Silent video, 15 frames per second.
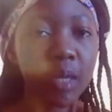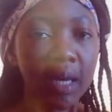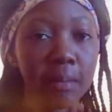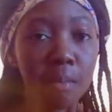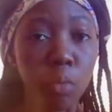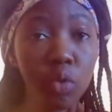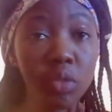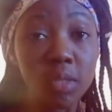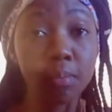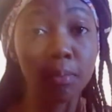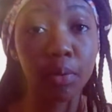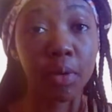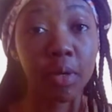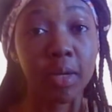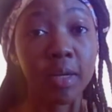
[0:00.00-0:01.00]
most
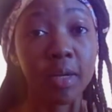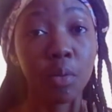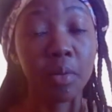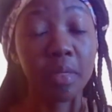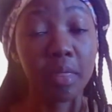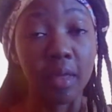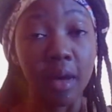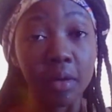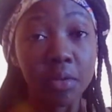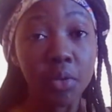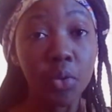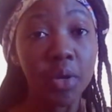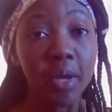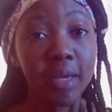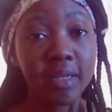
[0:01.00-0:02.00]
importantly, without
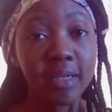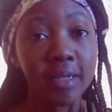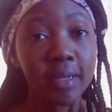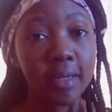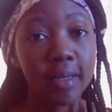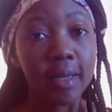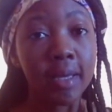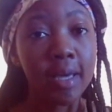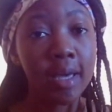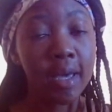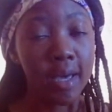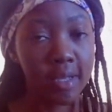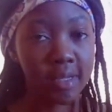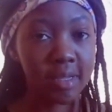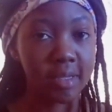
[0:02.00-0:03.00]
creating
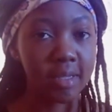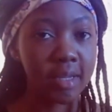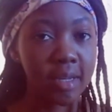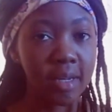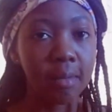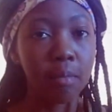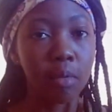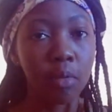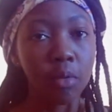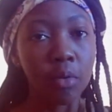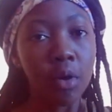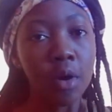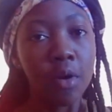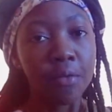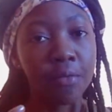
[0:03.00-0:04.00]
a
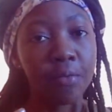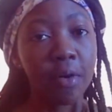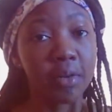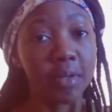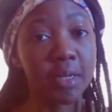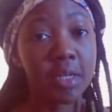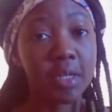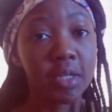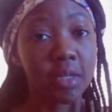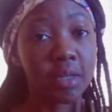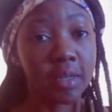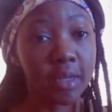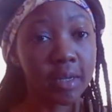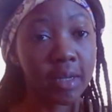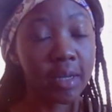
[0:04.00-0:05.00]
sustainable
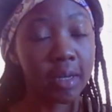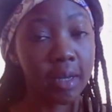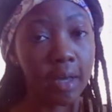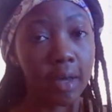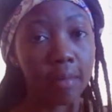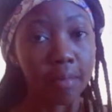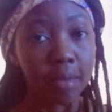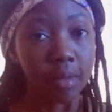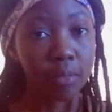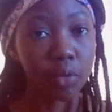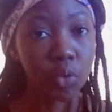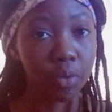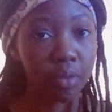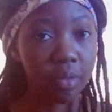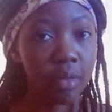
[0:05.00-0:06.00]
foundation that can help them
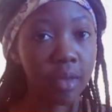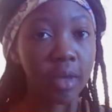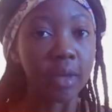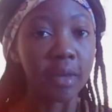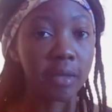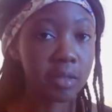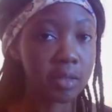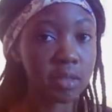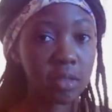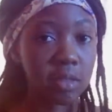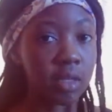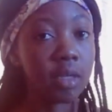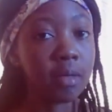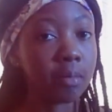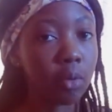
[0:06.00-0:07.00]
to think in a
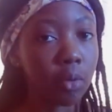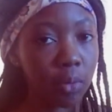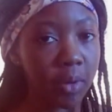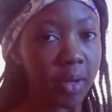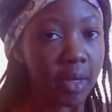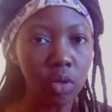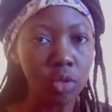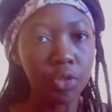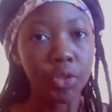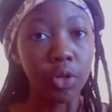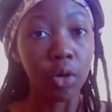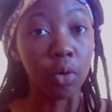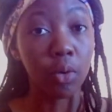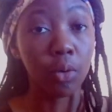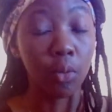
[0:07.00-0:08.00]
sustainable way.
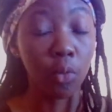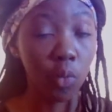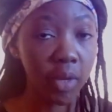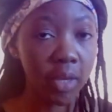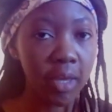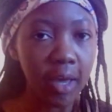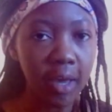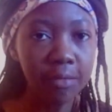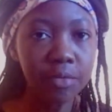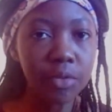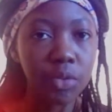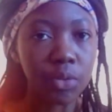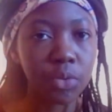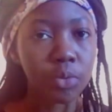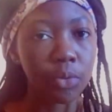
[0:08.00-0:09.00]
So we have
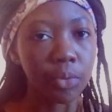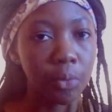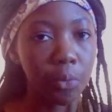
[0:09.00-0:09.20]
to